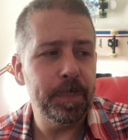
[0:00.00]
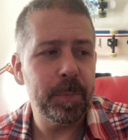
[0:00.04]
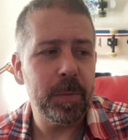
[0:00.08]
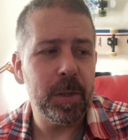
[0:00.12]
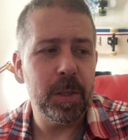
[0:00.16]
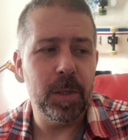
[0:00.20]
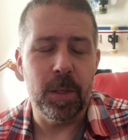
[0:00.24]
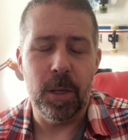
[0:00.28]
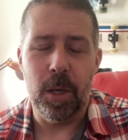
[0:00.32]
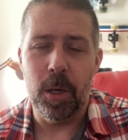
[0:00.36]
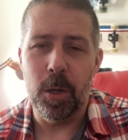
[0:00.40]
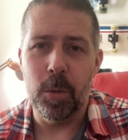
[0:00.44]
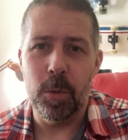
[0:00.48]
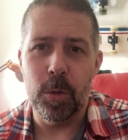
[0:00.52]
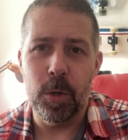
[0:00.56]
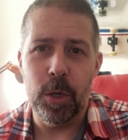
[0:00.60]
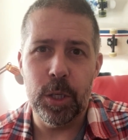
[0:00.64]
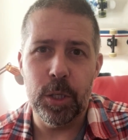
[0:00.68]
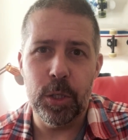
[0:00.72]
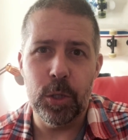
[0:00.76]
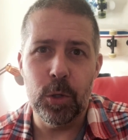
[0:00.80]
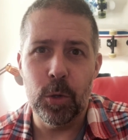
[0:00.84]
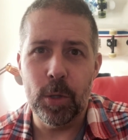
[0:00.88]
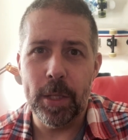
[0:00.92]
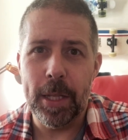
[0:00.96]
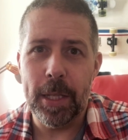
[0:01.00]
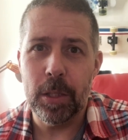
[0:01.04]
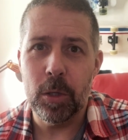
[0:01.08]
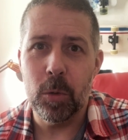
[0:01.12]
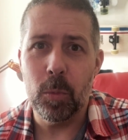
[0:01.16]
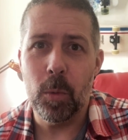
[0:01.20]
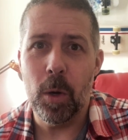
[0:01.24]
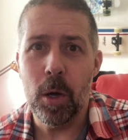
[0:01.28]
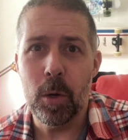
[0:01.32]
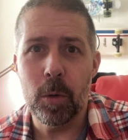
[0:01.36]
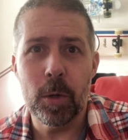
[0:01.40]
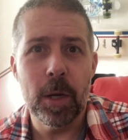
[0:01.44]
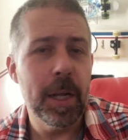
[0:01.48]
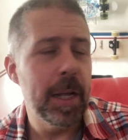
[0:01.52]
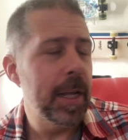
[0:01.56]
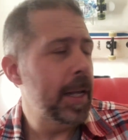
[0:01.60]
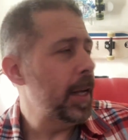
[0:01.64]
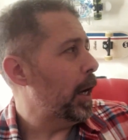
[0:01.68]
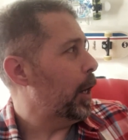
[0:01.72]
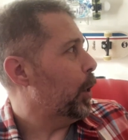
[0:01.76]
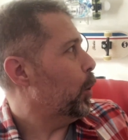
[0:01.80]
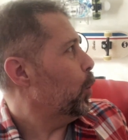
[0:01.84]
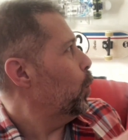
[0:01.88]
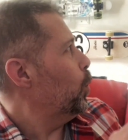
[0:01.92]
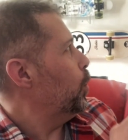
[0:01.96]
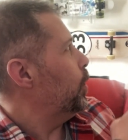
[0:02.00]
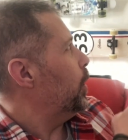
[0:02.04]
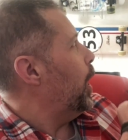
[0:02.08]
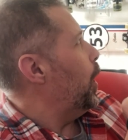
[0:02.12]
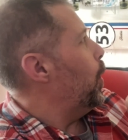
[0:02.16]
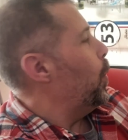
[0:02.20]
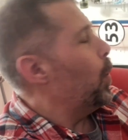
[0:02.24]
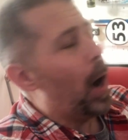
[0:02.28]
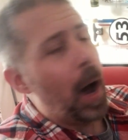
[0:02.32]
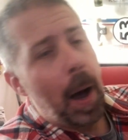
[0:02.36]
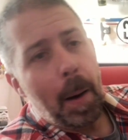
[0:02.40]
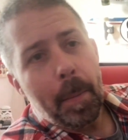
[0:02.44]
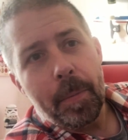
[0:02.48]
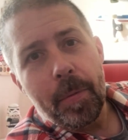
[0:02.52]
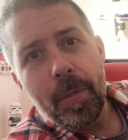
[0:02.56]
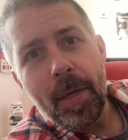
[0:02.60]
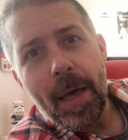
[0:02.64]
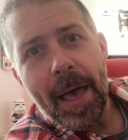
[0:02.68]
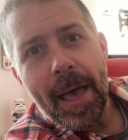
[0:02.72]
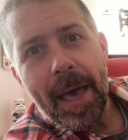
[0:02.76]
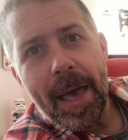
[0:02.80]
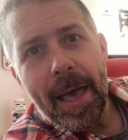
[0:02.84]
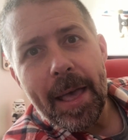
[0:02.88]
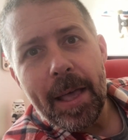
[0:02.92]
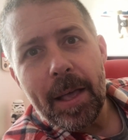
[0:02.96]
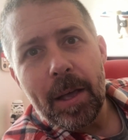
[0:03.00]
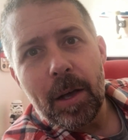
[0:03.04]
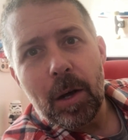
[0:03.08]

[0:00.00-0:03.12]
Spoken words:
so it's not the end of the world, and also up there